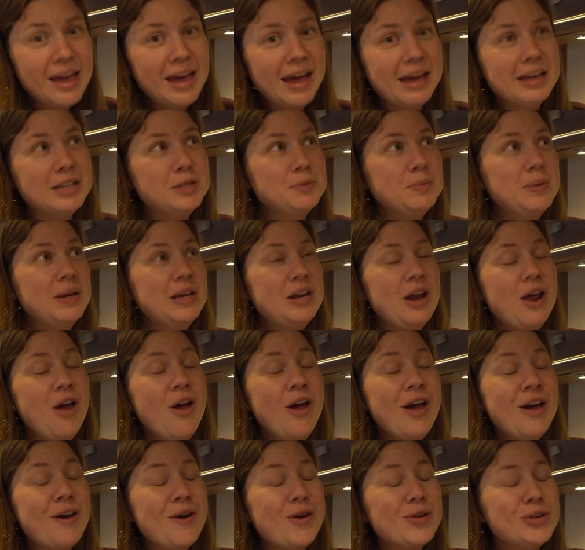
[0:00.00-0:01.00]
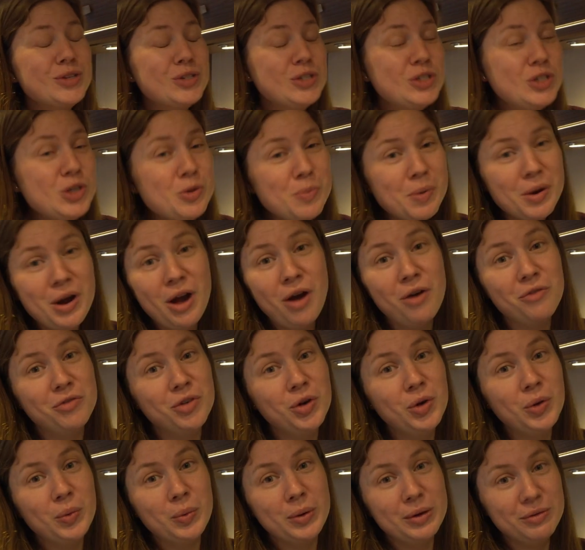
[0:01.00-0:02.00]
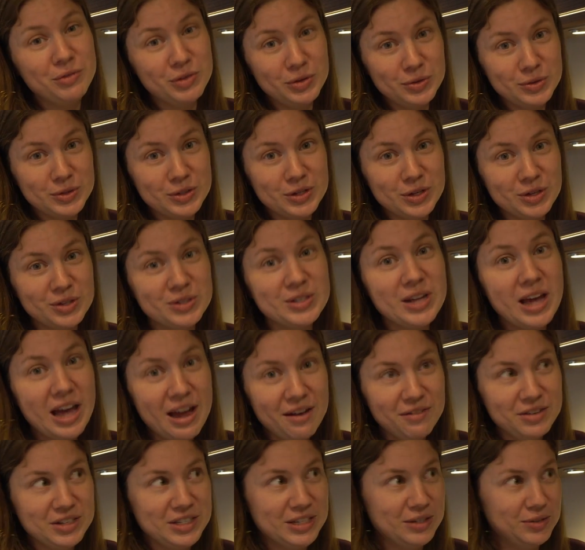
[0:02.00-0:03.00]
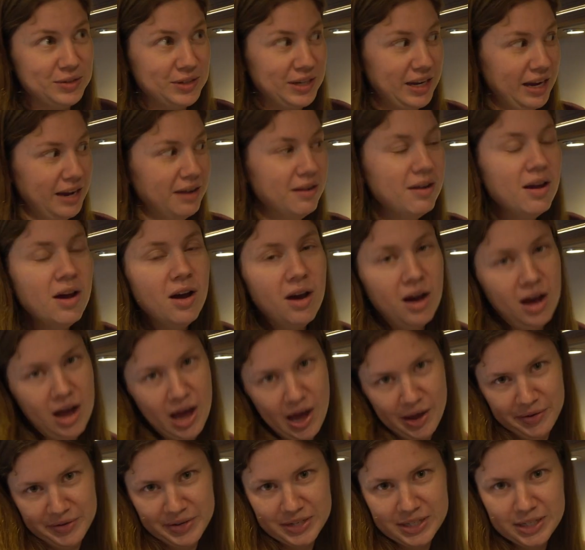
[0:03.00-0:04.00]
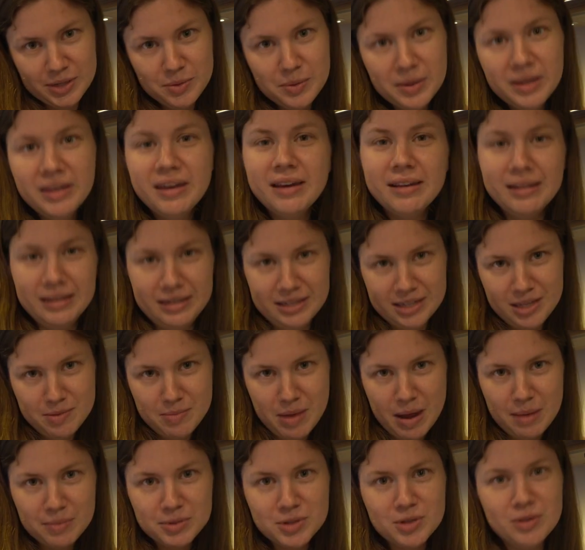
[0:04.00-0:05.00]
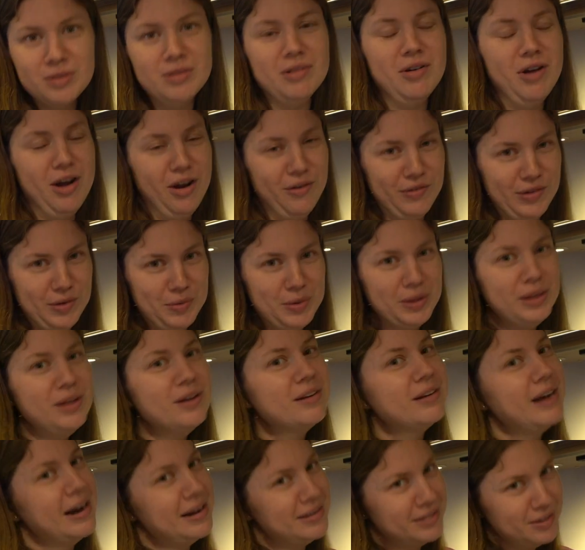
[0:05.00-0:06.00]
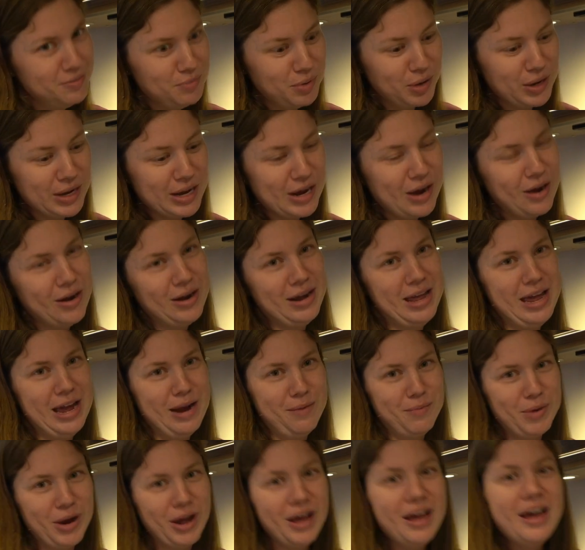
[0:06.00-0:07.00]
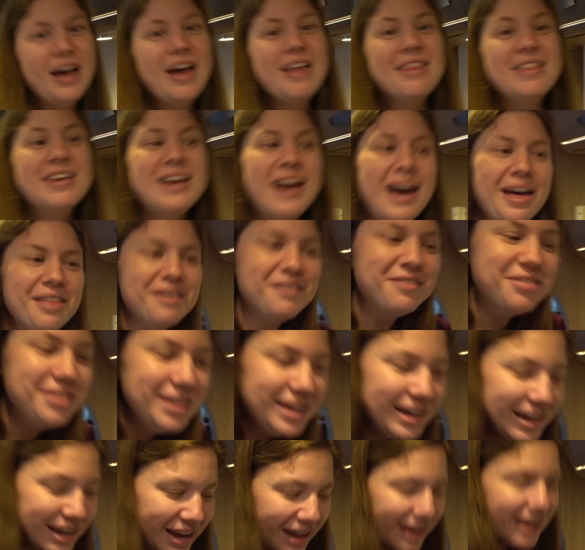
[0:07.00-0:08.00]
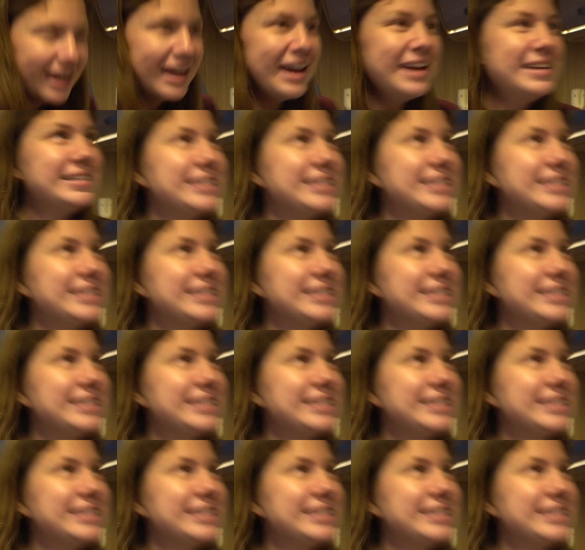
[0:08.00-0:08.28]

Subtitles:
has been super helpful. We've used those every single day. Obviously, we cleaned them up so the RV would look nice and pretty on camera. The other thing is